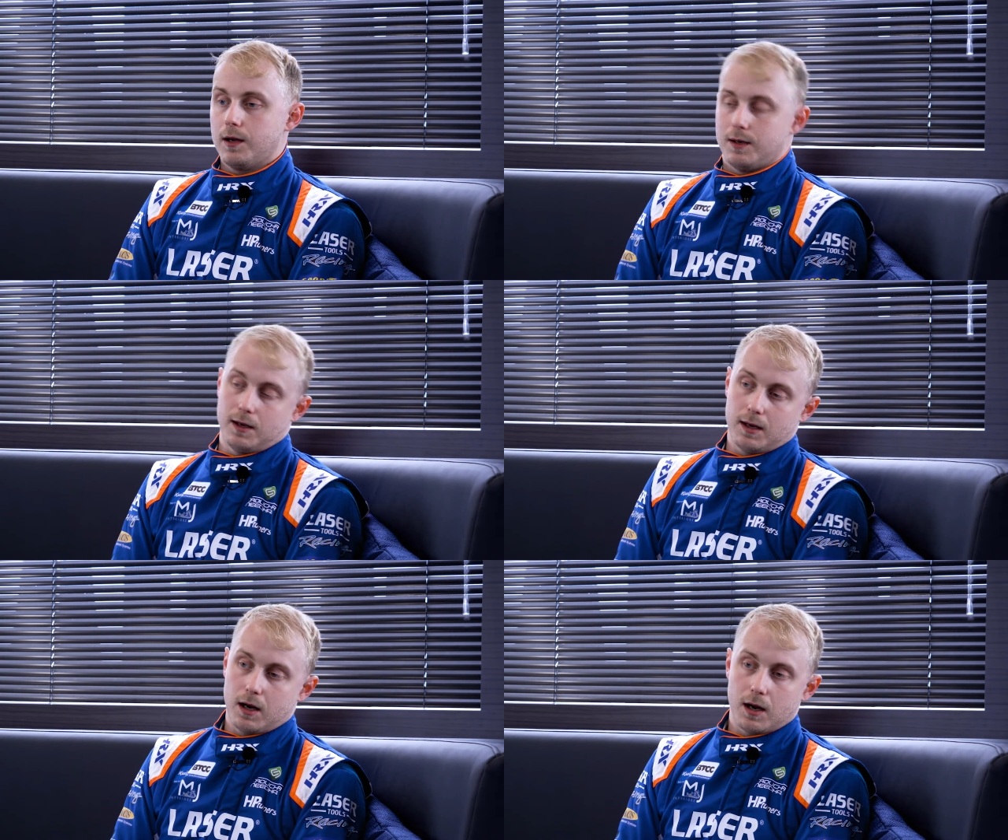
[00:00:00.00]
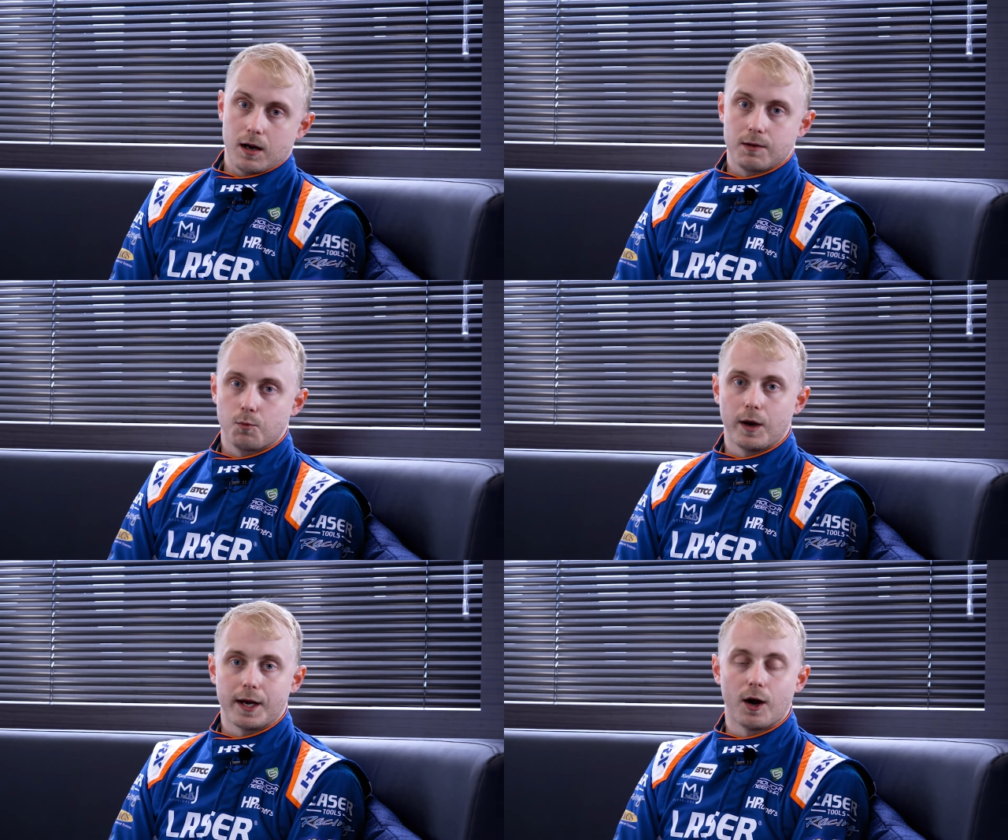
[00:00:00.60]
like,
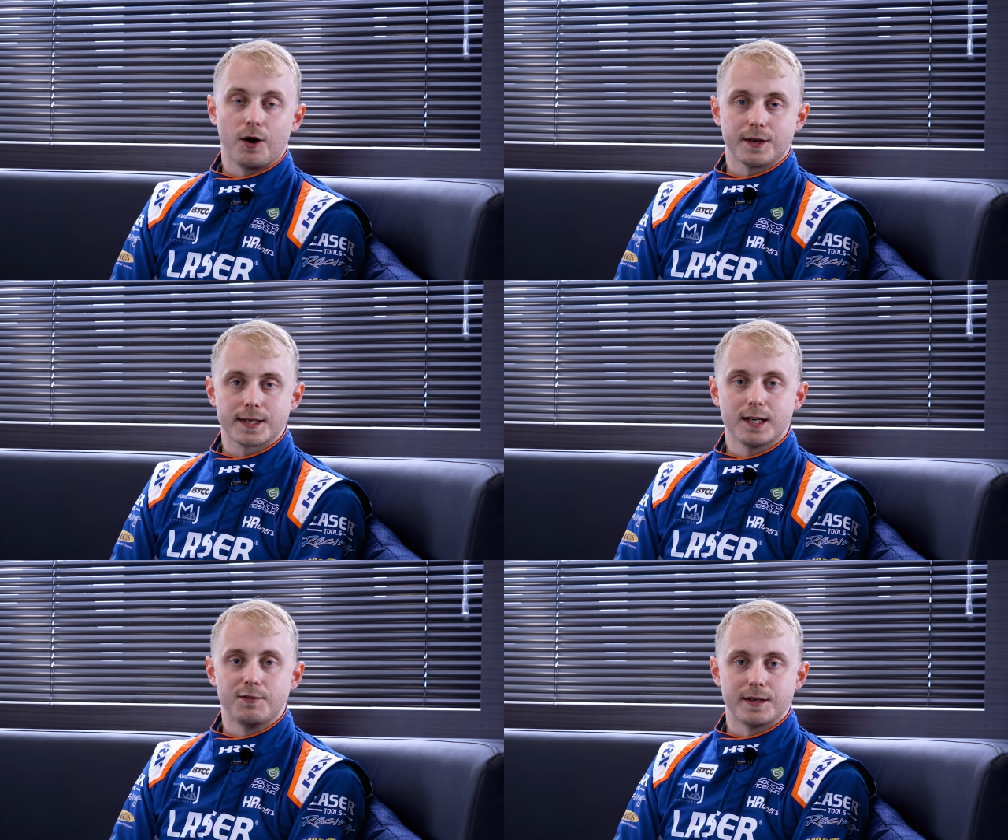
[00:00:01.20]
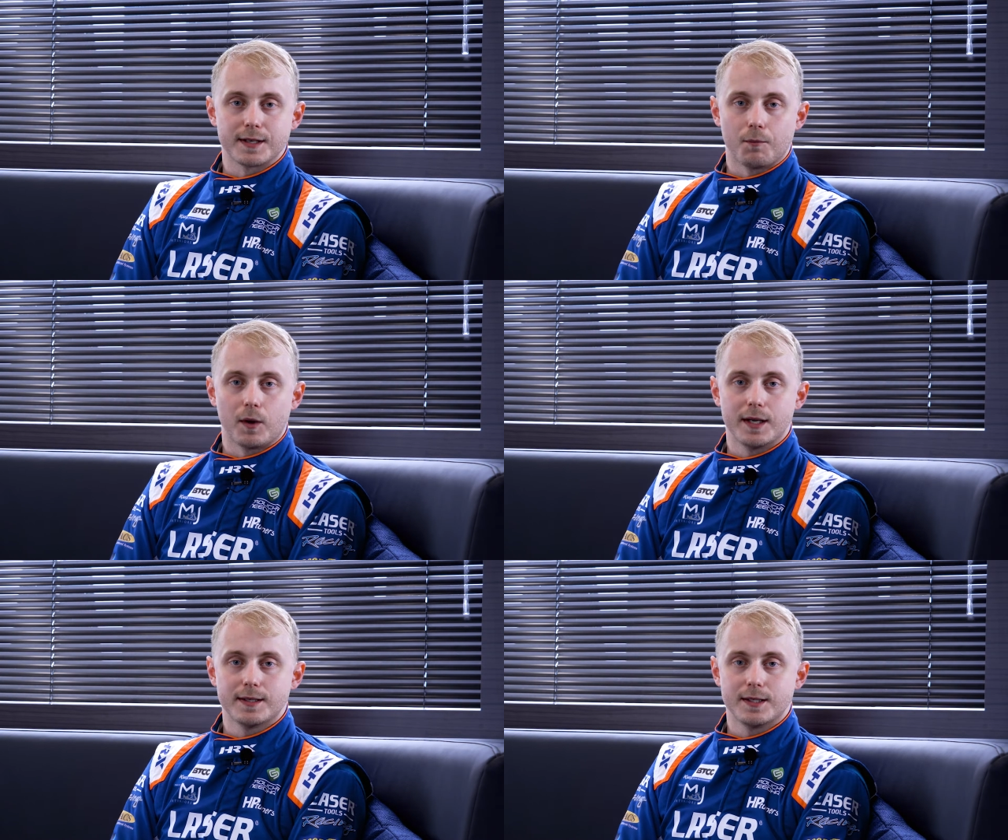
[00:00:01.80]
wear your heart on your sleeve in some
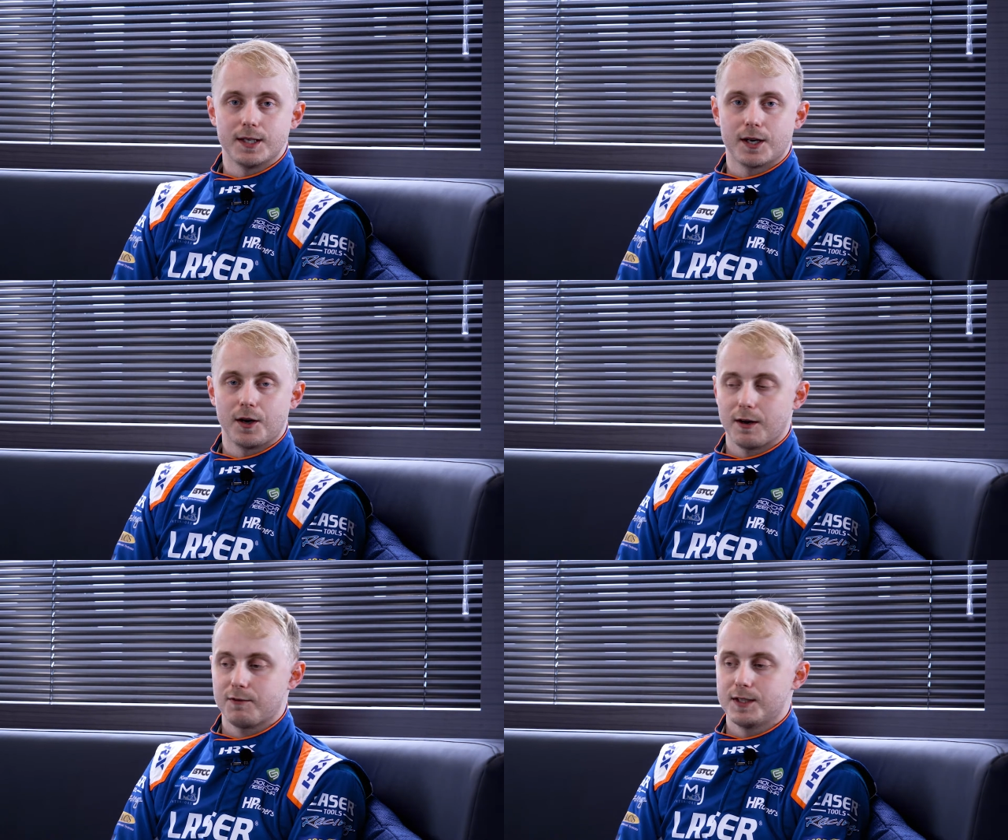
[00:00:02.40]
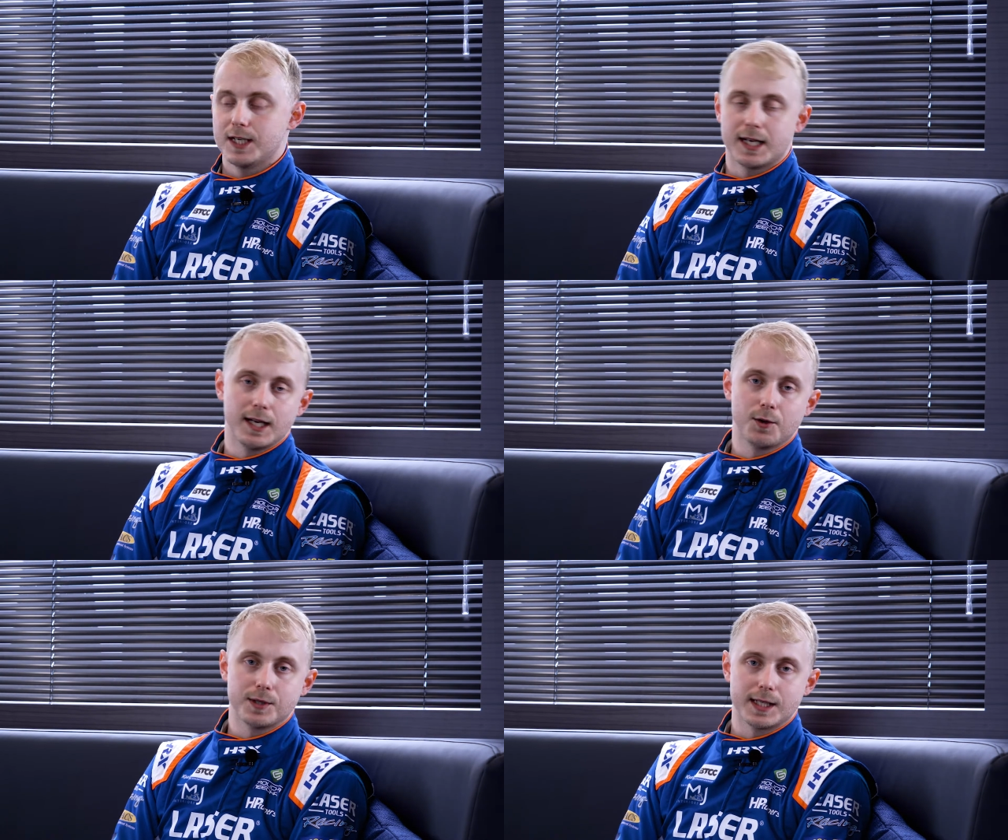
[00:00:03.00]
ways, and you kind of have to dig your
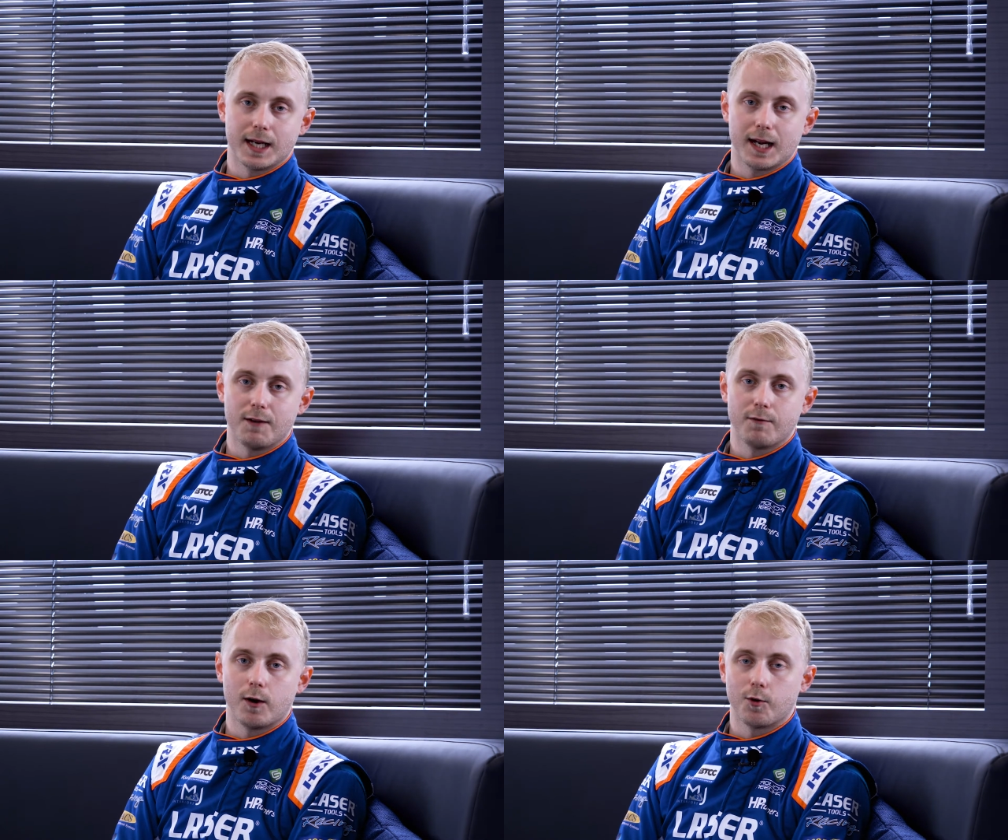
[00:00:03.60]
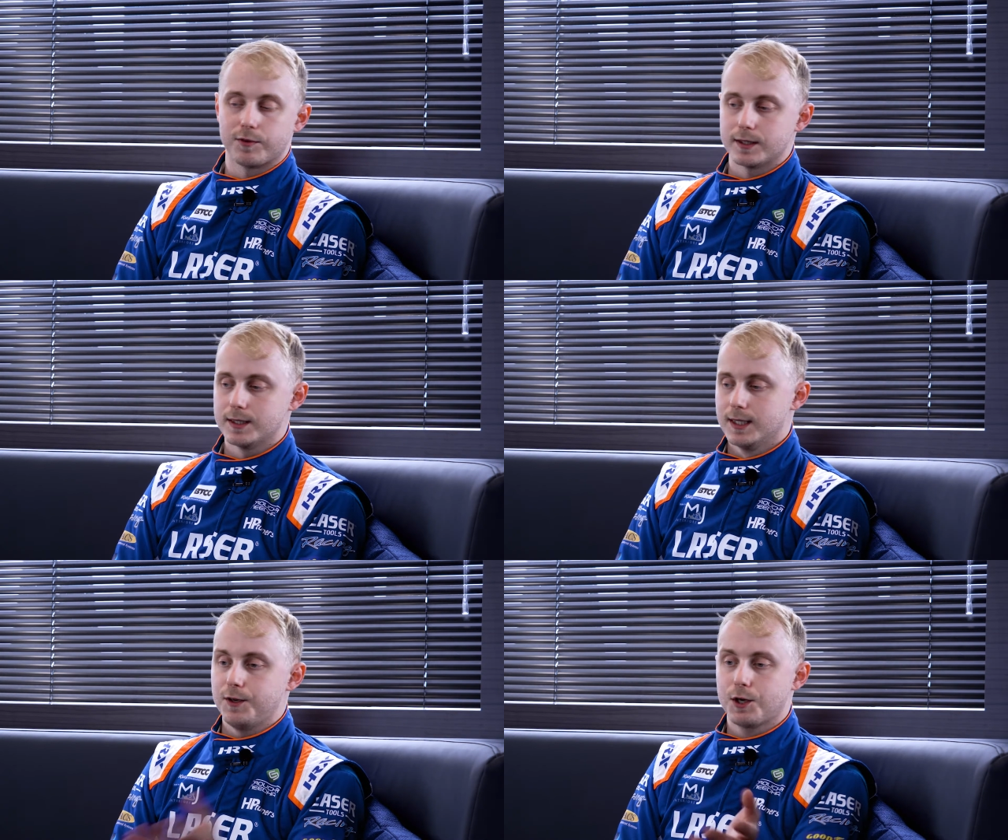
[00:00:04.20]
heels in and get involved, and
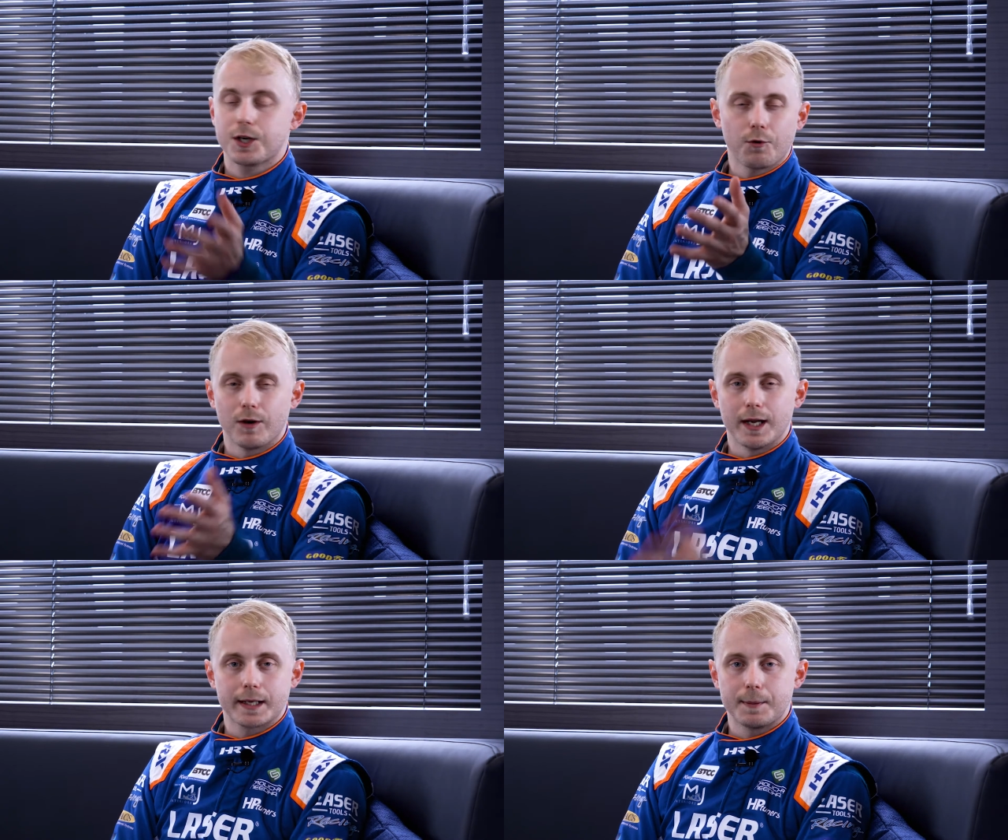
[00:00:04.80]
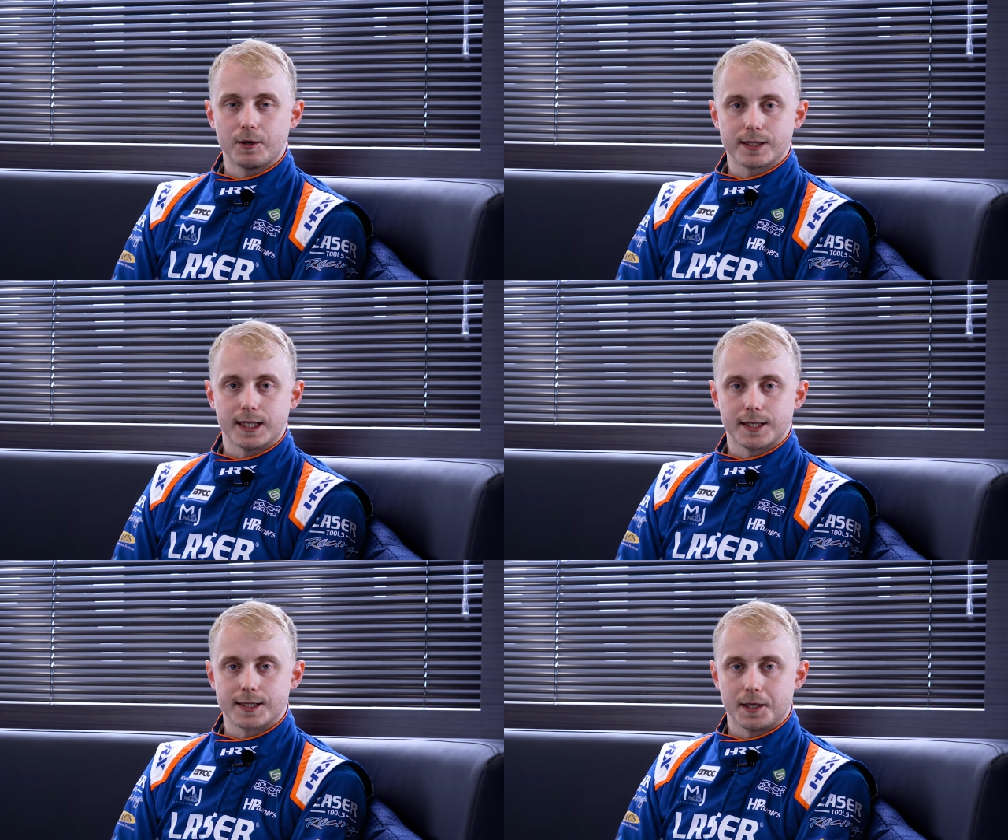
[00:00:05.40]
you don't really experience that
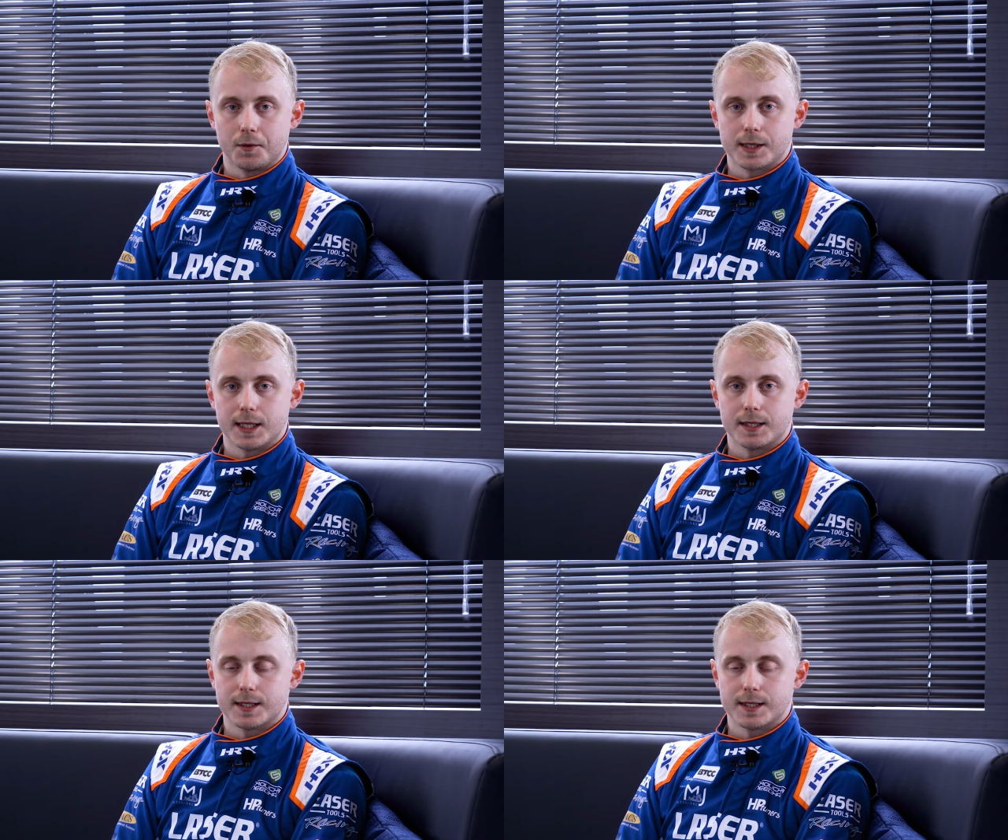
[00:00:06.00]
in a single seater.